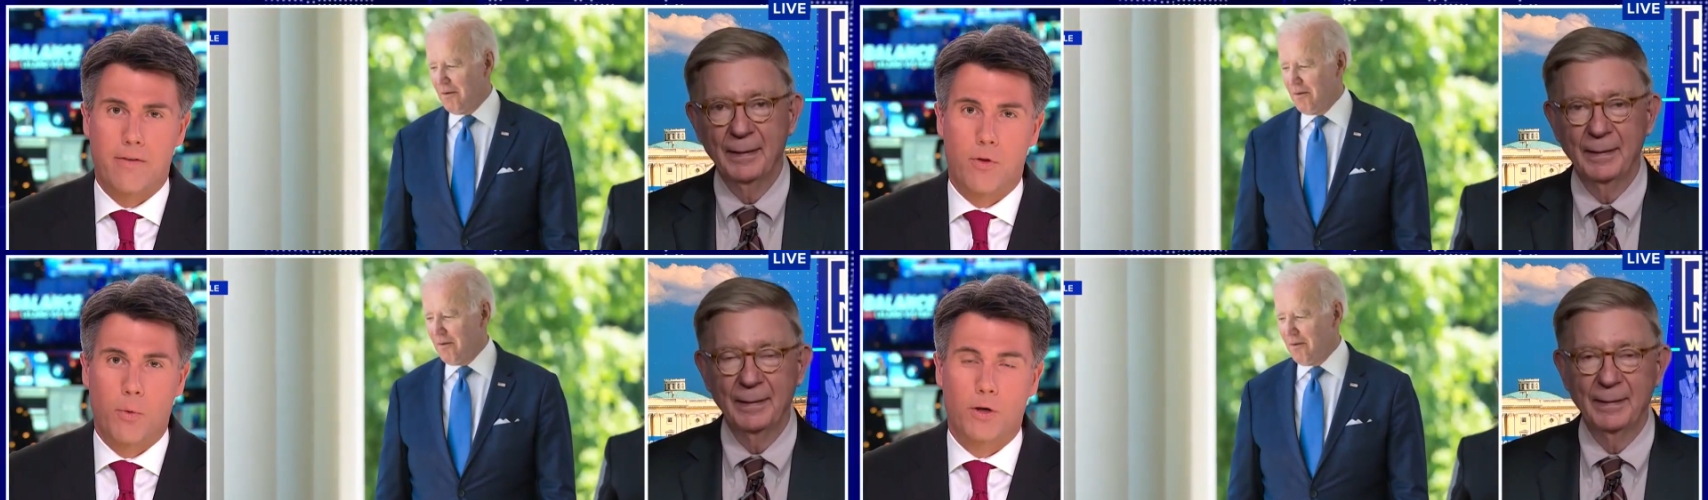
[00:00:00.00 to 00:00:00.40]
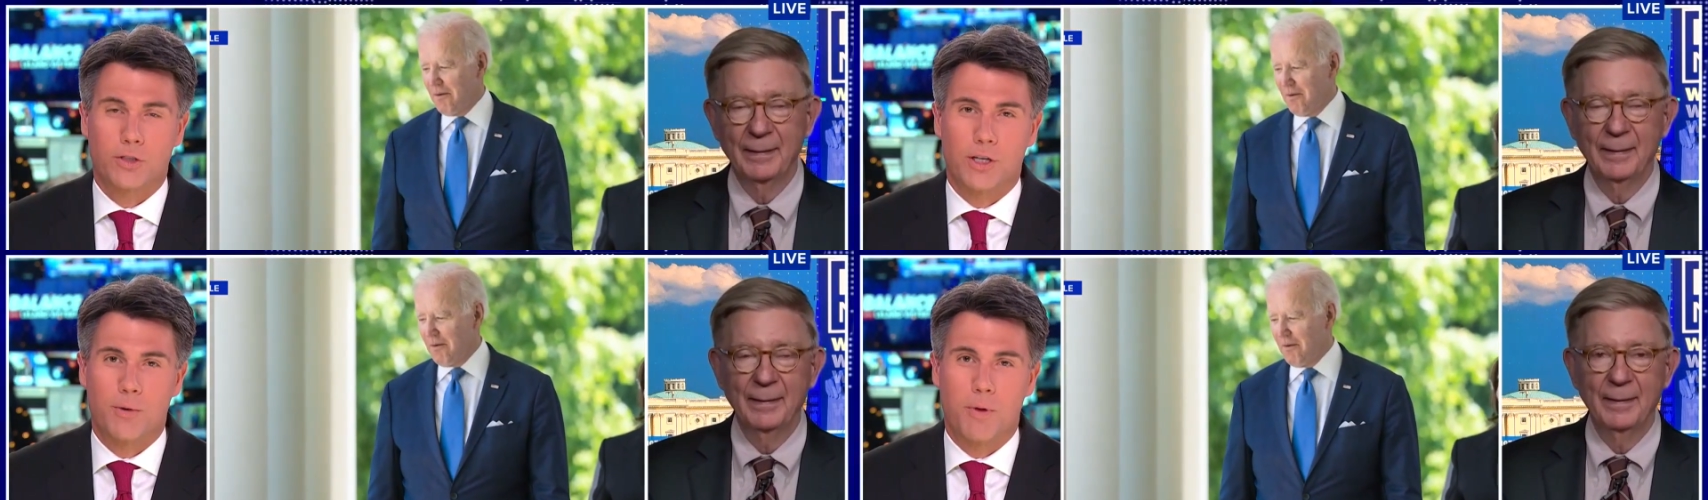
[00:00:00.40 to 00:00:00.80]
Speaker 1: of the
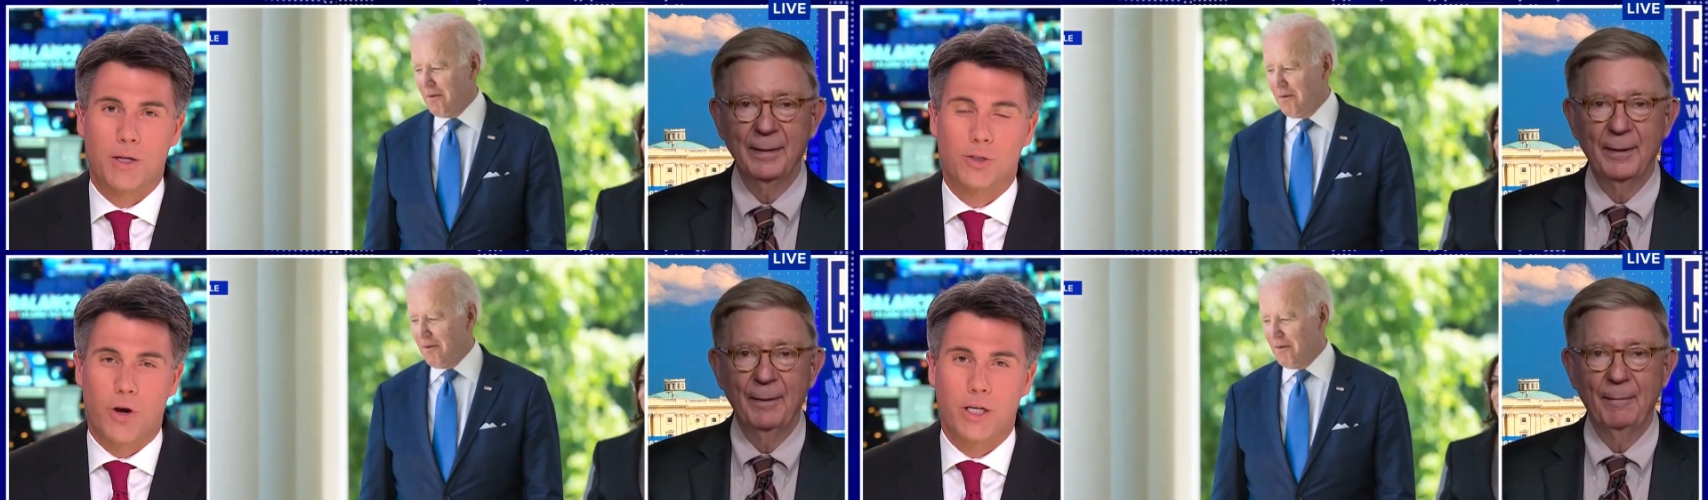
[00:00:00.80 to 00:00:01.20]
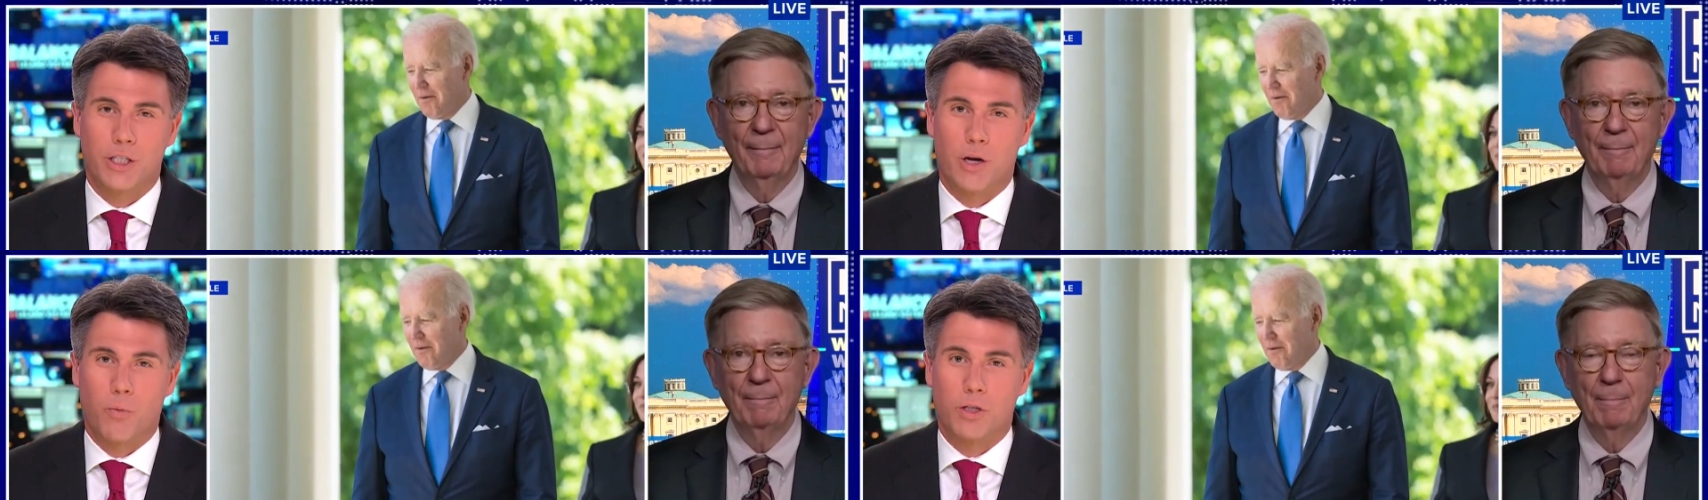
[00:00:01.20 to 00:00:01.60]
Wilson
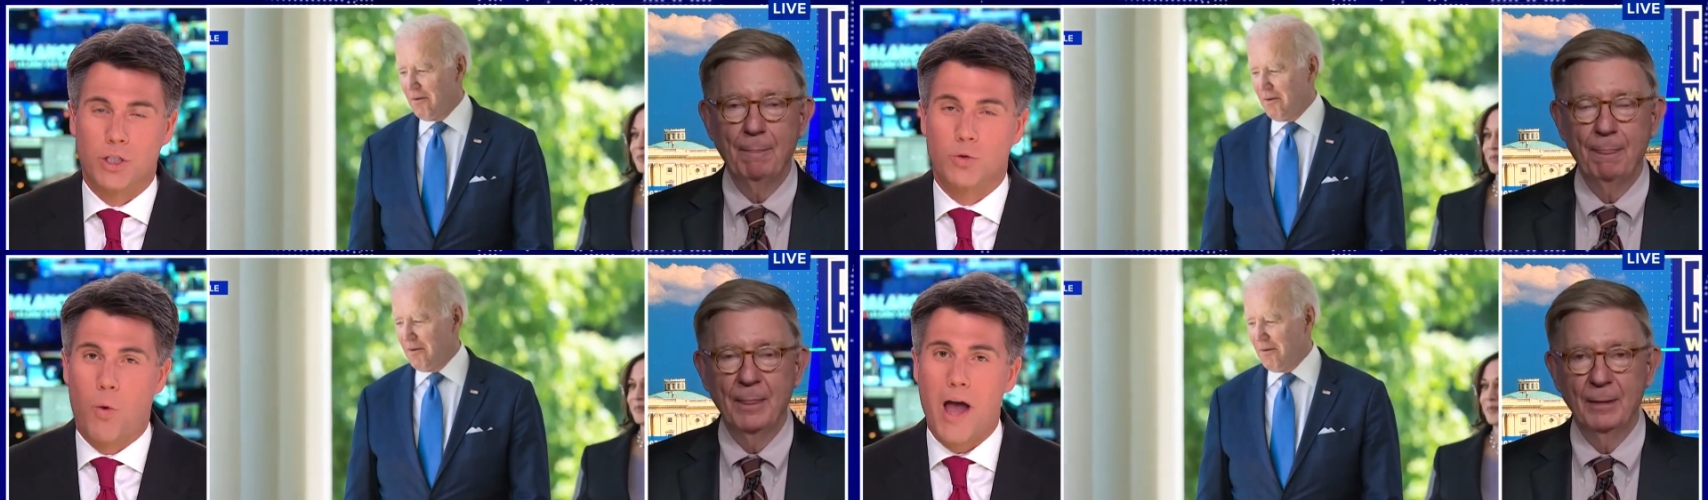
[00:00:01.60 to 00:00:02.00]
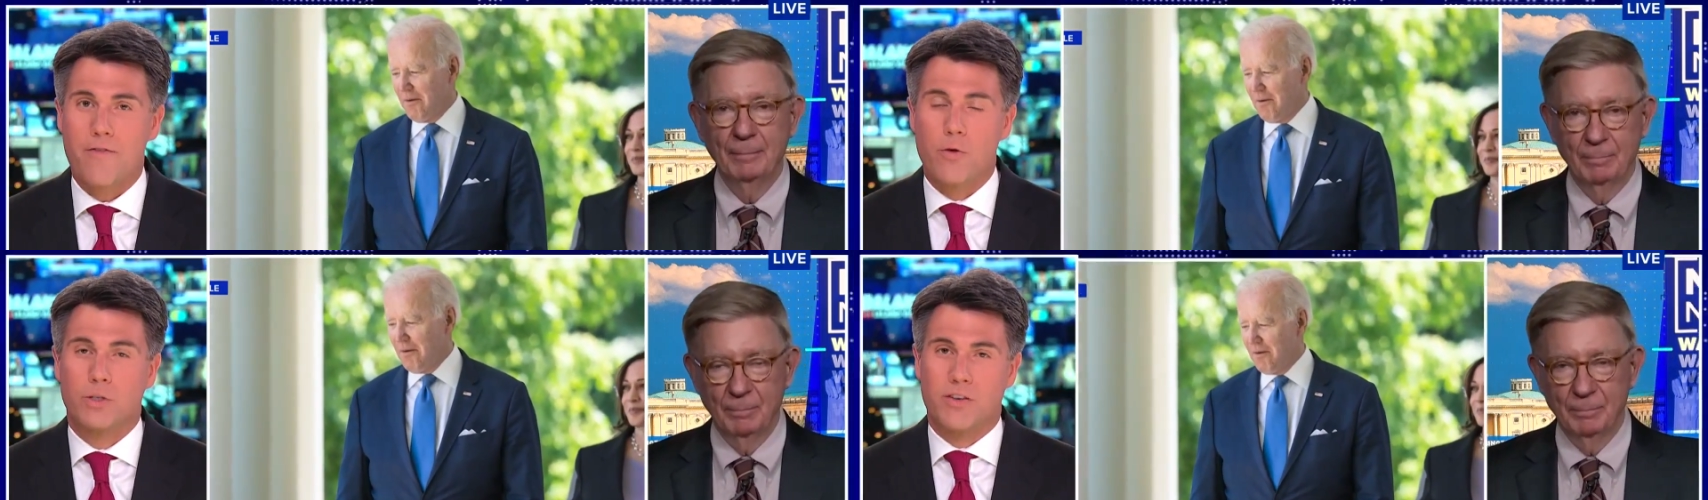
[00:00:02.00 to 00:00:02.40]
administration, it was his
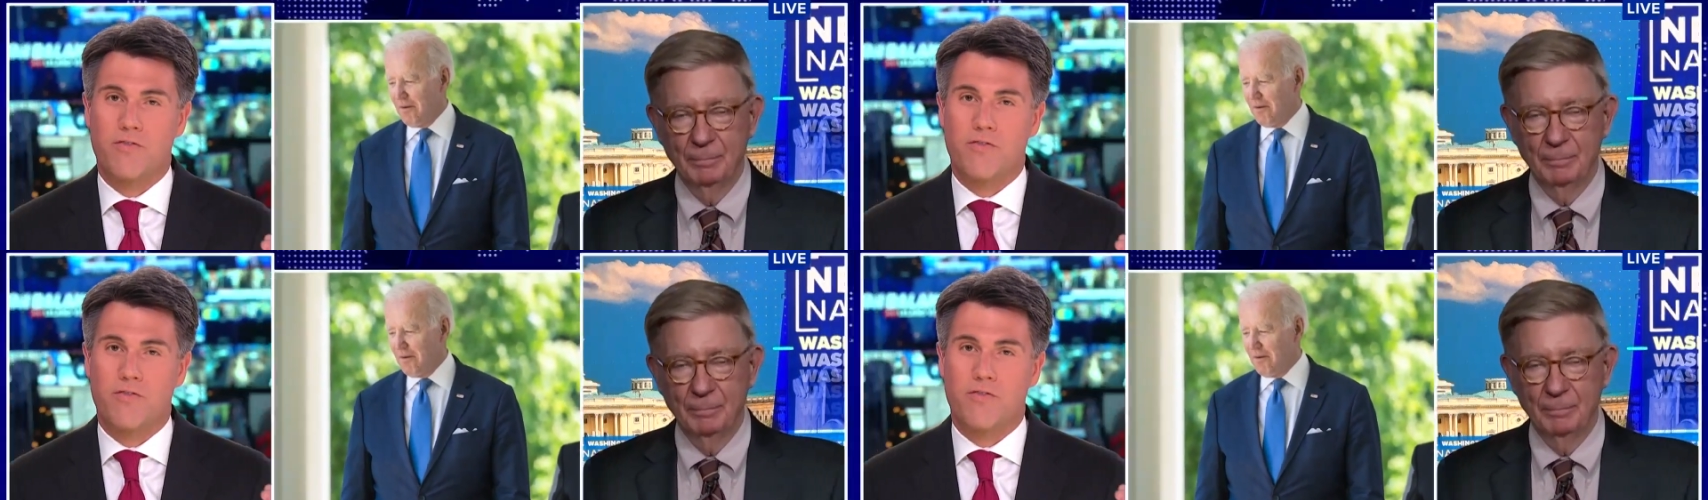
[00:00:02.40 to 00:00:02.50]
wife who was